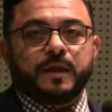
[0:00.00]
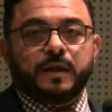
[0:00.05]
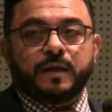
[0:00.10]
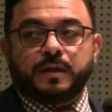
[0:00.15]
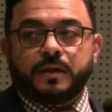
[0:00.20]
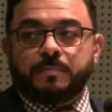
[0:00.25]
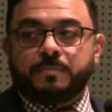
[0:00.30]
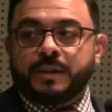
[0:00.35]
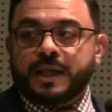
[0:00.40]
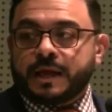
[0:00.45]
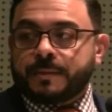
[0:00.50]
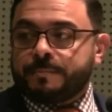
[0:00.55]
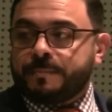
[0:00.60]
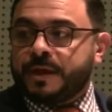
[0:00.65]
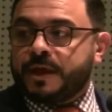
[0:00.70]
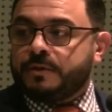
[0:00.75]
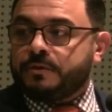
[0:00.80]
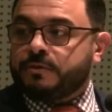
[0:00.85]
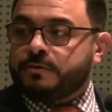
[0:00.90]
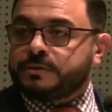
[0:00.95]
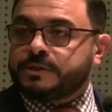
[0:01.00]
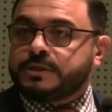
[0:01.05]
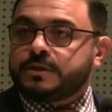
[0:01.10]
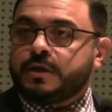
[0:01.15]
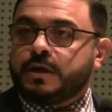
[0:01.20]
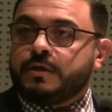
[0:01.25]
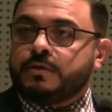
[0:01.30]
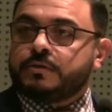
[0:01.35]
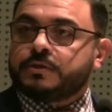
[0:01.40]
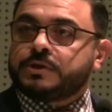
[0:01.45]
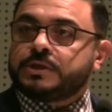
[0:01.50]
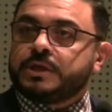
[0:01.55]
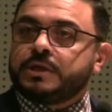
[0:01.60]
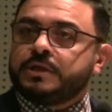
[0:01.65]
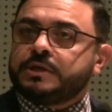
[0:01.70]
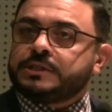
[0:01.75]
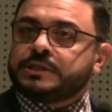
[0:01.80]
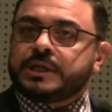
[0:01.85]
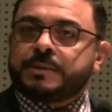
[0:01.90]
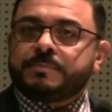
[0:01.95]
and the Black Panthers and others.
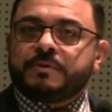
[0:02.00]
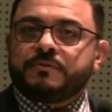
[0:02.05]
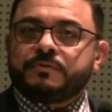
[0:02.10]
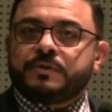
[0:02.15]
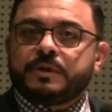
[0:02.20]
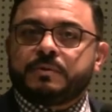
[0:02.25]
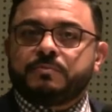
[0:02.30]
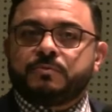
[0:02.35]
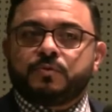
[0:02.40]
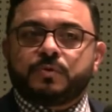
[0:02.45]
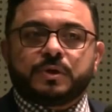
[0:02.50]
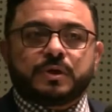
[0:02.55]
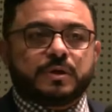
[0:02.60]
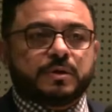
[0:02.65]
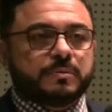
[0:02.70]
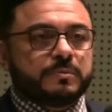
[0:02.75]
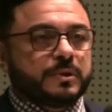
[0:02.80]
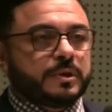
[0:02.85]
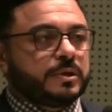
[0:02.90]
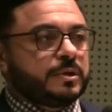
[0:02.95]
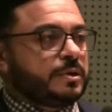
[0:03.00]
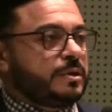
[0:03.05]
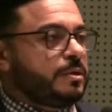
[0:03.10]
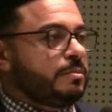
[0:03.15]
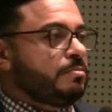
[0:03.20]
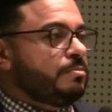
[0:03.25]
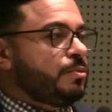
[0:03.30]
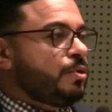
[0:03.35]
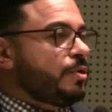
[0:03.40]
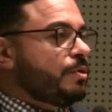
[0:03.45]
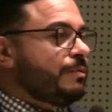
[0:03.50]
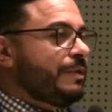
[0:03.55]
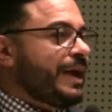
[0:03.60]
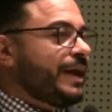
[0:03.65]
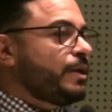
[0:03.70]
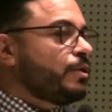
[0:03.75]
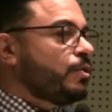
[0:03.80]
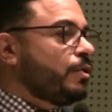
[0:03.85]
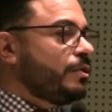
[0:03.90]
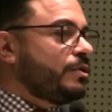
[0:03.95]
Some of them were more
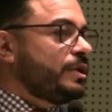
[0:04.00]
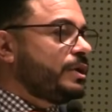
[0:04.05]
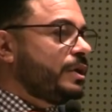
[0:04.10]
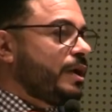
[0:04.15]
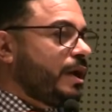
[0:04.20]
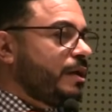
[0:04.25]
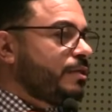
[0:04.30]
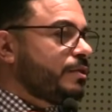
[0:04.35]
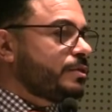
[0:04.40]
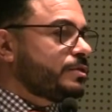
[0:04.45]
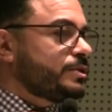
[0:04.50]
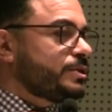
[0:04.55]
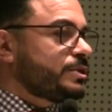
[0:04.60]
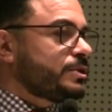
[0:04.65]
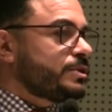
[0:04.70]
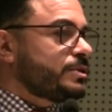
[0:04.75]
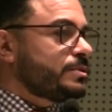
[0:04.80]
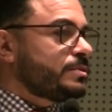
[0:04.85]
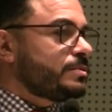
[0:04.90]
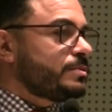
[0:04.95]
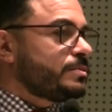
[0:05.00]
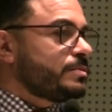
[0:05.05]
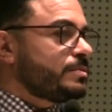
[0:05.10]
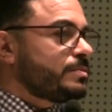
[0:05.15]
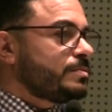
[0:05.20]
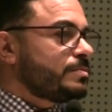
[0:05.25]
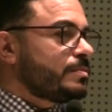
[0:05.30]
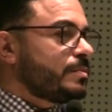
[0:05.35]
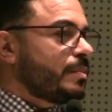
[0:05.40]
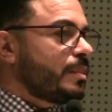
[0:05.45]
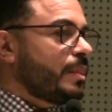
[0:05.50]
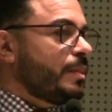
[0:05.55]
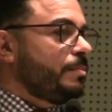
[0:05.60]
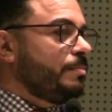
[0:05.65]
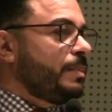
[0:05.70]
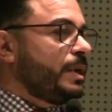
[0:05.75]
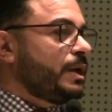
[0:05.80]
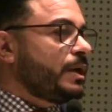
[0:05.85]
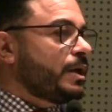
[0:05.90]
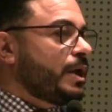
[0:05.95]
radical than others.
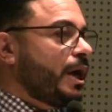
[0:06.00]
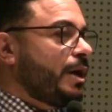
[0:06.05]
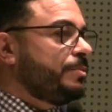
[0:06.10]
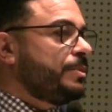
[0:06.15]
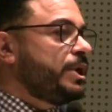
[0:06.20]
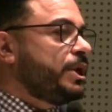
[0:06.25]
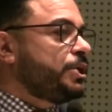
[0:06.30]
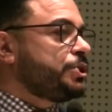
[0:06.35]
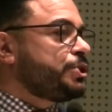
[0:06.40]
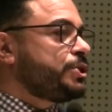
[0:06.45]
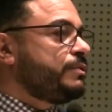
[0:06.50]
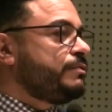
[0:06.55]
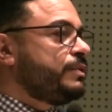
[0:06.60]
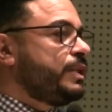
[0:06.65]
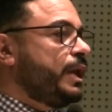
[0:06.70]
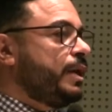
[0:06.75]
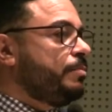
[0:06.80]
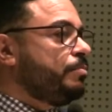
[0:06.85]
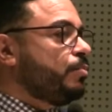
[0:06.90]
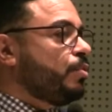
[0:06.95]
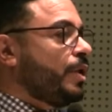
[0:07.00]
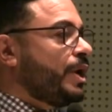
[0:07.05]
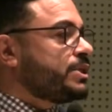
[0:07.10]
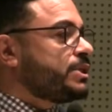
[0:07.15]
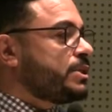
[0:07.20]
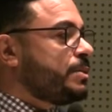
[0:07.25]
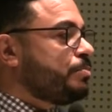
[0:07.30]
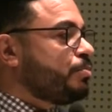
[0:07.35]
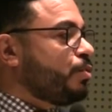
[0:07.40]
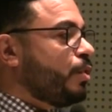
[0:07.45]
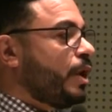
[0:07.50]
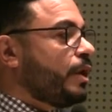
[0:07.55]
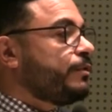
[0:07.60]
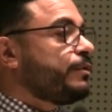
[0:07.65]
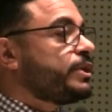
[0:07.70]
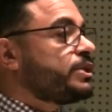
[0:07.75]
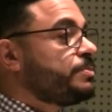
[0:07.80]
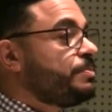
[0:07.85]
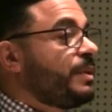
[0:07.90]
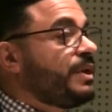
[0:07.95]
But a combination of that brought some
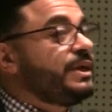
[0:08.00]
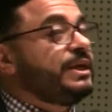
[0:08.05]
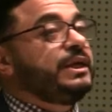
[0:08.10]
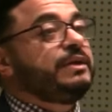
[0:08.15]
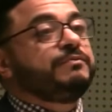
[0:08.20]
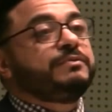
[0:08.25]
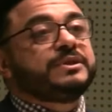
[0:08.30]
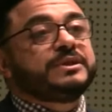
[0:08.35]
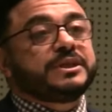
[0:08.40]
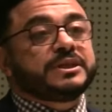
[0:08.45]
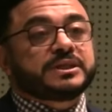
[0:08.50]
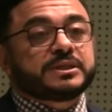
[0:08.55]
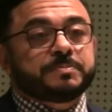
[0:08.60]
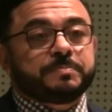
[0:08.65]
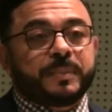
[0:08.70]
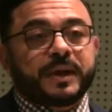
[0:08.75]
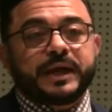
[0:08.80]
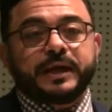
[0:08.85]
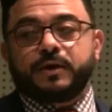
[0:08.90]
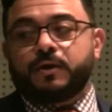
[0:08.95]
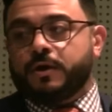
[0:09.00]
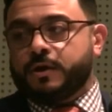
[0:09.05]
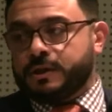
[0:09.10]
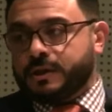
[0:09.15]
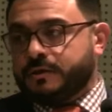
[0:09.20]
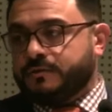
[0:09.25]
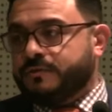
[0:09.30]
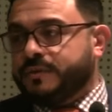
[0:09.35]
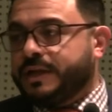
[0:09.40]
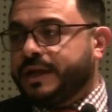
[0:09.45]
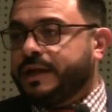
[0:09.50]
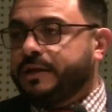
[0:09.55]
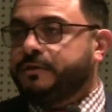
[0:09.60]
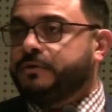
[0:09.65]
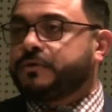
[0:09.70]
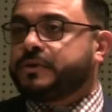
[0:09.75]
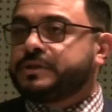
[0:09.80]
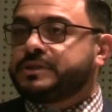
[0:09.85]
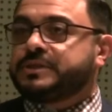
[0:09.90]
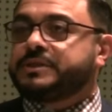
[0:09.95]
progress. But even despite all of that,
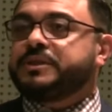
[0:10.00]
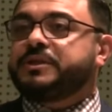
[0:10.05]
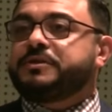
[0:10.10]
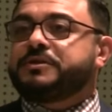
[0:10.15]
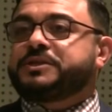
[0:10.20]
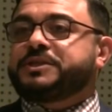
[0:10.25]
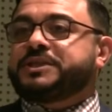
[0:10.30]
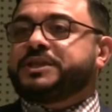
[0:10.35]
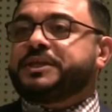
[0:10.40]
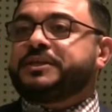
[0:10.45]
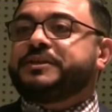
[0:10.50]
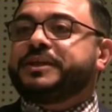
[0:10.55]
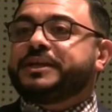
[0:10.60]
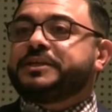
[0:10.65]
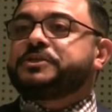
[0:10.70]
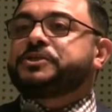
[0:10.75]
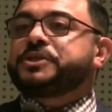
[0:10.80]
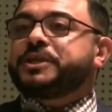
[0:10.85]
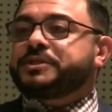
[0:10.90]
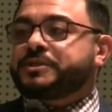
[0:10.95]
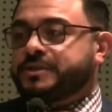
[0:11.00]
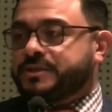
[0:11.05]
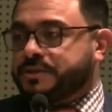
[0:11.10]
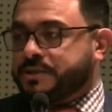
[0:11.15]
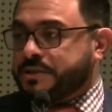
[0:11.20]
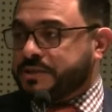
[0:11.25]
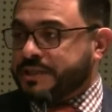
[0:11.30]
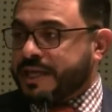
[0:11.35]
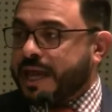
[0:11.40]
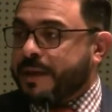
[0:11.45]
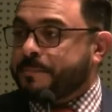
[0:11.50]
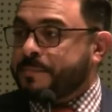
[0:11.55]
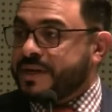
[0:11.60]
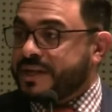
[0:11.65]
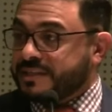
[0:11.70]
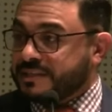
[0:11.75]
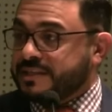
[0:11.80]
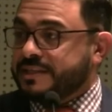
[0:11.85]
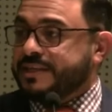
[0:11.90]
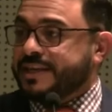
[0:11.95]
you can still see the injustice that's
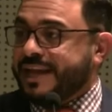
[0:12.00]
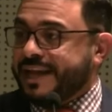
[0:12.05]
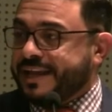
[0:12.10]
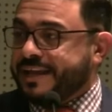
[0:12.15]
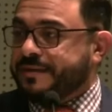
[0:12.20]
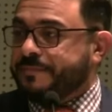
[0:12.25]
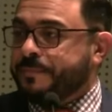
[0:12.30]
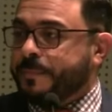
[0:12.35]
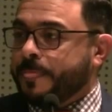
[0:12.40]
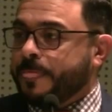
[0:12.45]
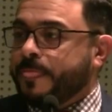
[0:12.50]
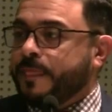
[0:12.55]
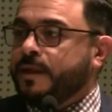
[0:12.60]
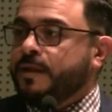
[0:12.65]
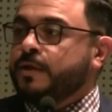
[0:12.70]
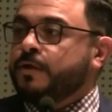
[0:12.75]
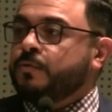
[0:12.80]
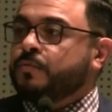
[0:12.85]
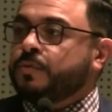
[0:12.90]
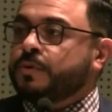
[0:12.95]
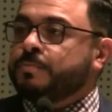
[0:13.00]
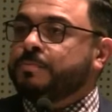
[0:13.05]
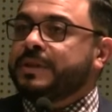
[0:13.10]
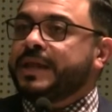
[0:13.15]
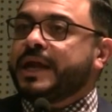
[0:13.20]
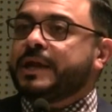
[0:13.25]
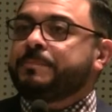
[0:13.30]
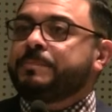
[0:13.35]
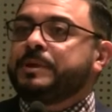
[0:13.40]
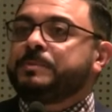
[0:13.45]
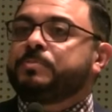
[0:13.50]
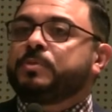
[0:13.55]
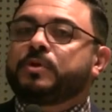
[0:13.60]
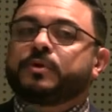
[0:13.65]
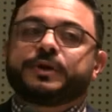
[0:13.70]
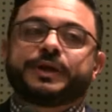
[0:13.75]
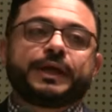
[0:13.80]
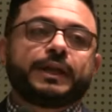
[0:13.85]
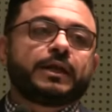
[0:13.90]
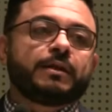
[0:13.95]
happening today, where black people
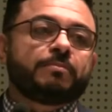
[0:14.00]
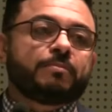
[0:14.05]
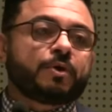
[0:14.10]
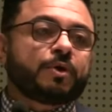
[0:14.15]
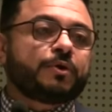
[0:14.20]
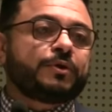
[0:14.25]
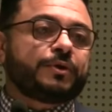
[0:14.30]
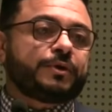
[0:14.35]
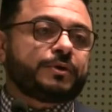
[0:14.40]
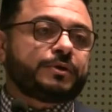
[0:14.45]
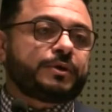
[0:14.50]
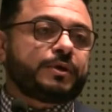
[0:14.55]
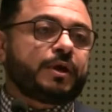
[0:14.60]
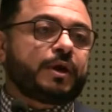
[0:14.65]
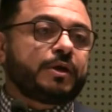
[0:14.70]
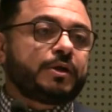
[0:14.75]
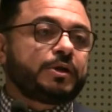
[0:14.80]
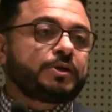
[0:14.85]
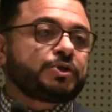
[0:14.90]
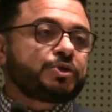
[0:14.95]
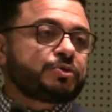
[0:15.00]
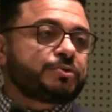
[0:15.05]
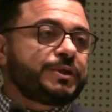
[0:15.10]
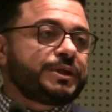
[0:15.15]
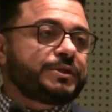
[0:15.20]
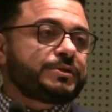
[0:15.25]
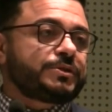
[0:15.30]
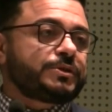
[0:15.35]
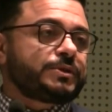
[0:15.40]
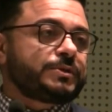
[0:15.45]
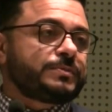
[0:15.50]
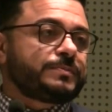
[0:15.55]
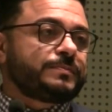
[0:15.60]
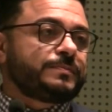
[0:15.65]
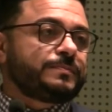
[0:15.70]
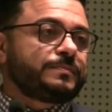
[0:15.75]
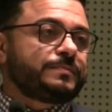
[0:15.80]
are getting murdered on the streets